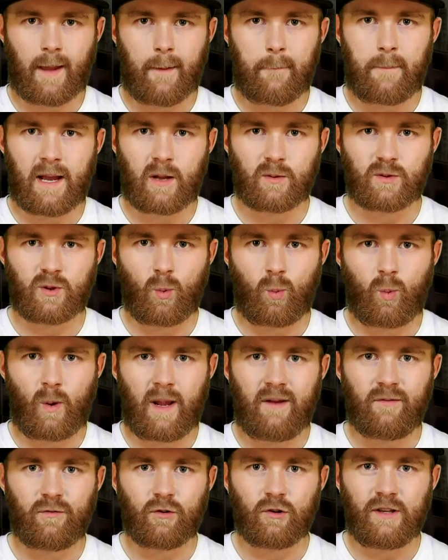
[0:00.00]
about the
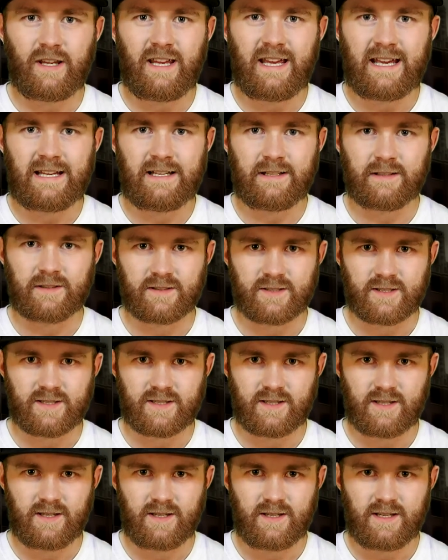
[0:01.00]
Waverly
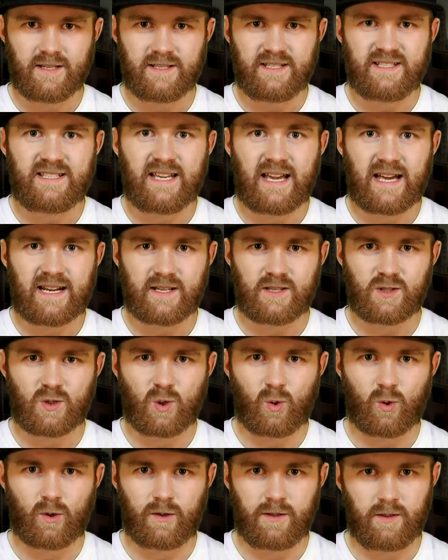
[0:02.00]
Hills
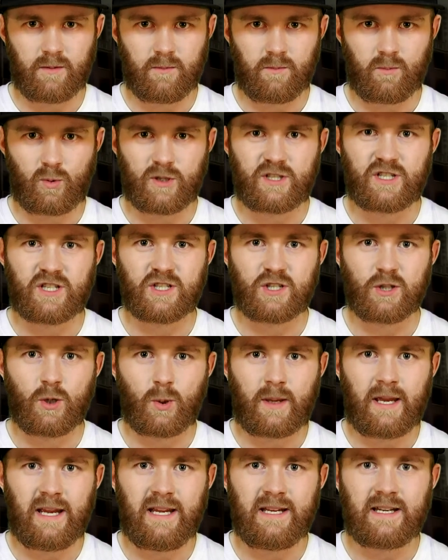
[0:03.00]
Sanatorium, which is
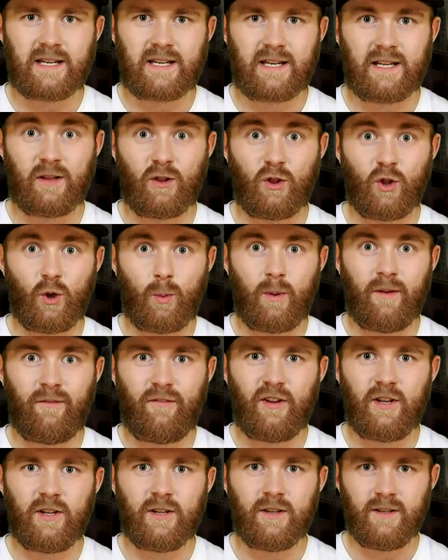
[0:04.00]
located in
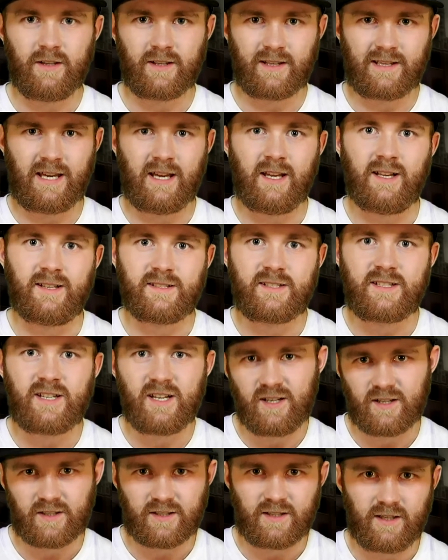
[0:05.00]
Louisville,
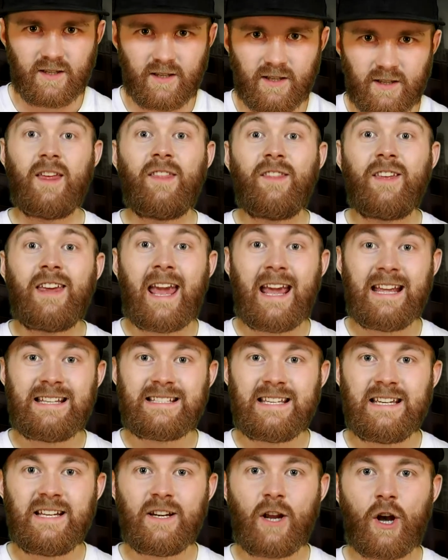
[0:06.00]
Kentucky. In the
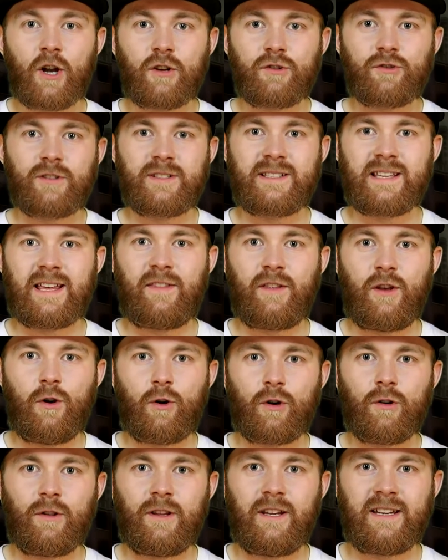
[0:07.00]
1800s and the
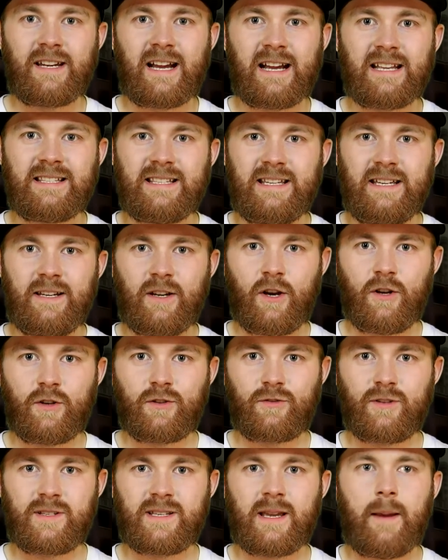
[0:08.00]
early
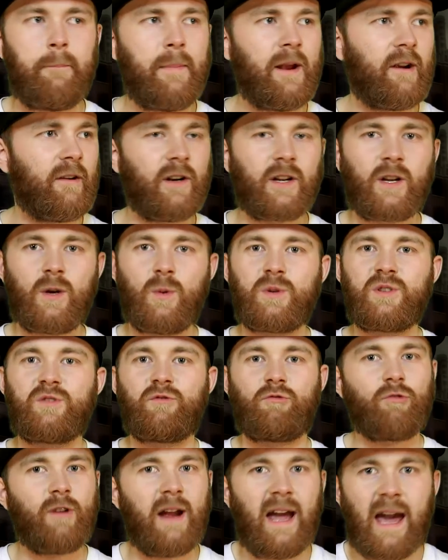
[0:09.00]
1900s, America was
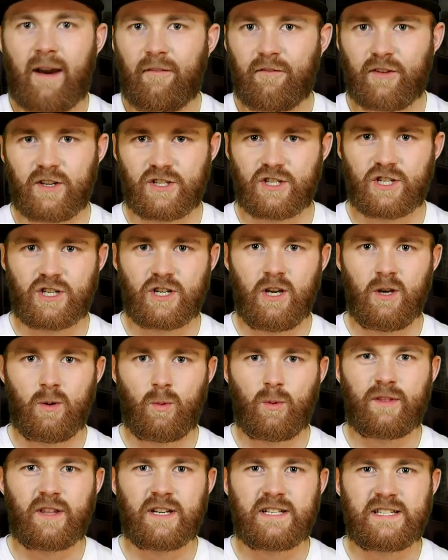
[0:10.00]
ravaged
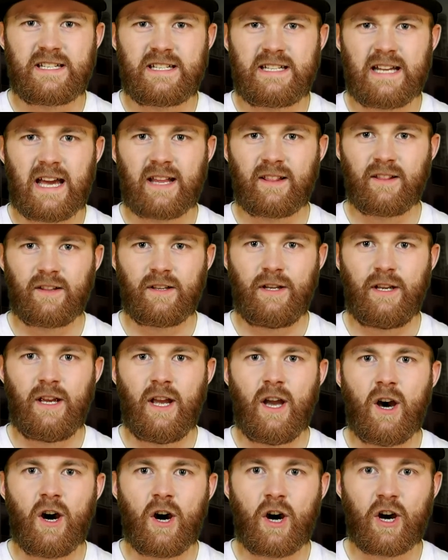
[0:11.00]
with a deadly,
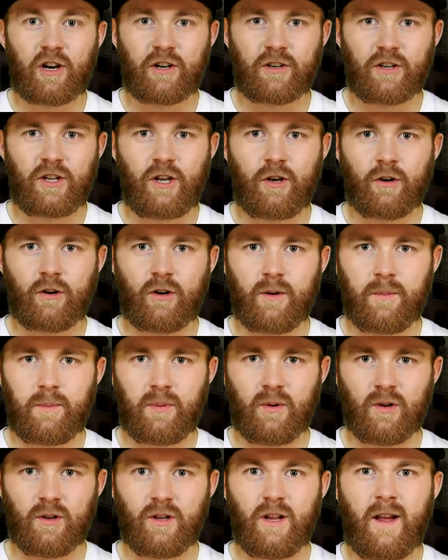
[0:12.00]

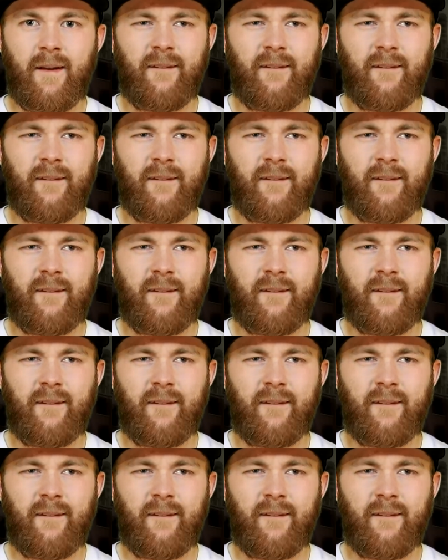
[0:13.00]
incurable,